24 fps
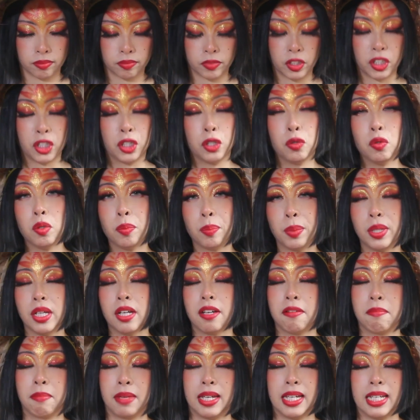You will be
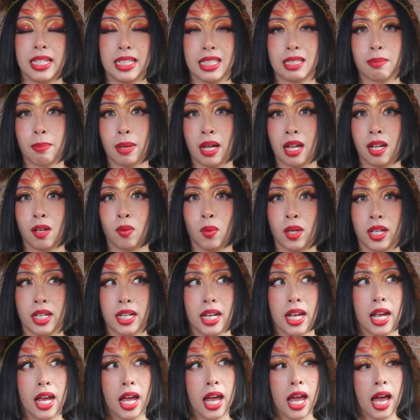amazed, Palawan,
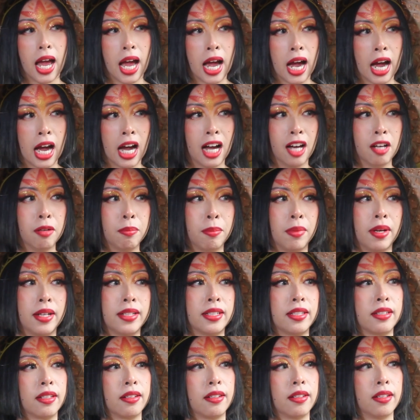how much